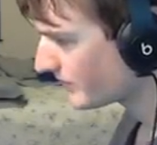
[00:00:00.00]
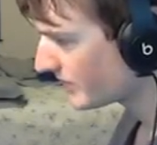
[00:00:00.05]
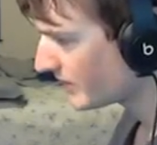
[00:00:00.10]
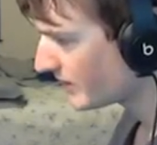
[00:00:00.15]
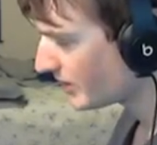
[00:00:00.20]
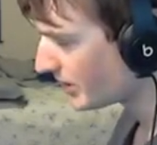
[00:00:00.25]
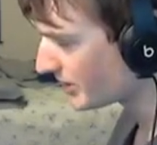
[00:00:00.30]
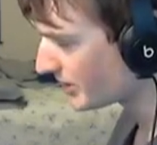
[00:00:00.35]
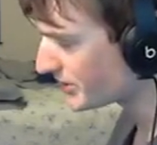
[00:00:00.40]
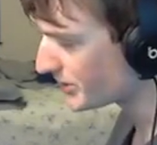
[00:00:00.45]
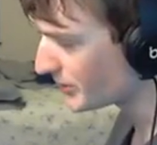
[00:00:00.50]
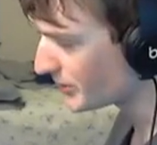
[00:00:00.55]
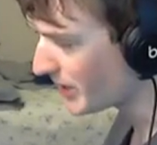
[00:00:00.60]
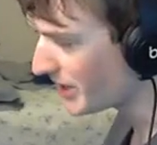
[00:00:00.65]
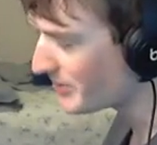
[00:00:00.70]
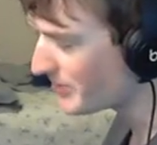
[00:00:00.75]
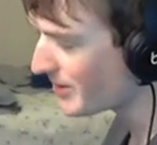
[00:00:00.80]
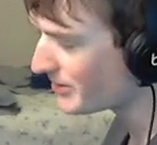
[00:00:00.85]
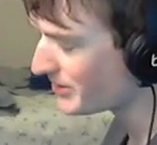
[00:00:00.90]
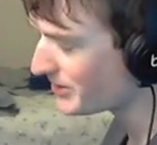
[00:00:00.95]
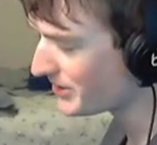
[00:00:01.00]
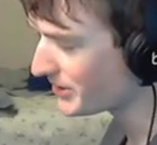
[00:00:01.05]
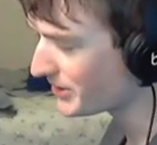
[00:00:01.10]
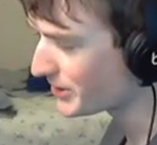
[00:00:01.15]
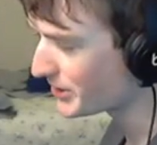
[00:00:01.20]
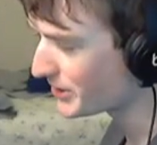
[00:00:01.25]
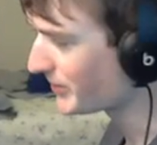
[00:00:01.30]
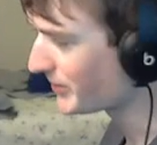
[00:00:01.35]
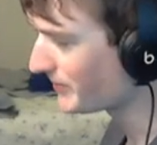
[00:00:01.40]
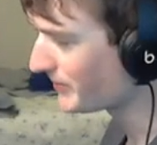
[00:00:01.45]
Alright, so right about
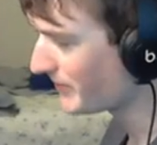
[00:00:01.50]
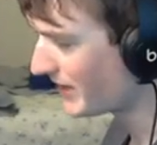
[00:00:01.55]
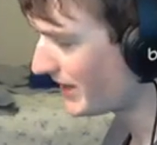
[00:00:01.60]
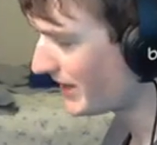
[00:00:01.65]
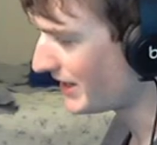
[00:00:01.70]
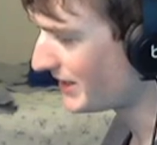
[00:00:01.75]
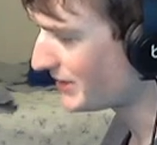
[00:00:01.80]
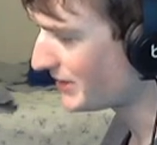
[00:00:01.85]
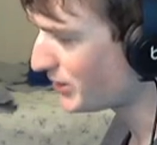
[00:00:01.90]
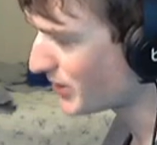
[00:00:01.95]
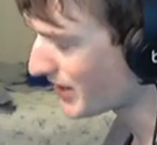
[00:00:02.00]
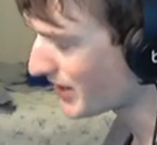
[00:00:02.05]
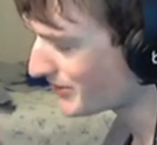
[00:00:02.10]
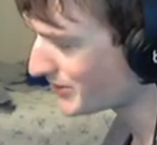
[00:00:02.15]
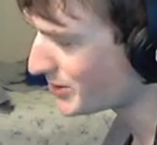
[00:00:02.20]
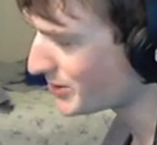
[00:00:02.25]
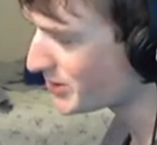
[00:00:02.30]
here, you